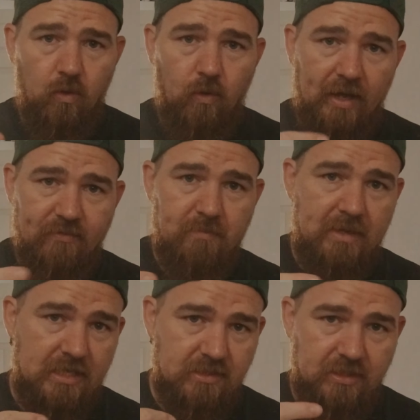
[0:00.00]
or have
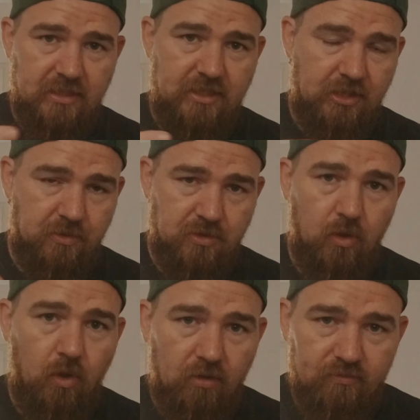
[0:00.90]
amazing continuous
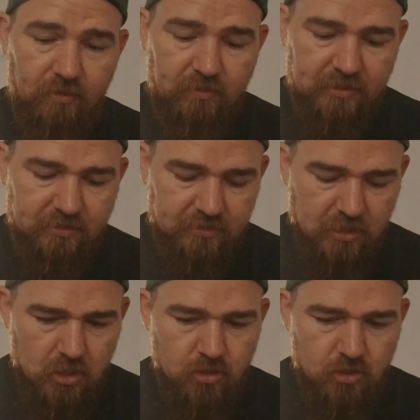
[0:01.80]
autofocus.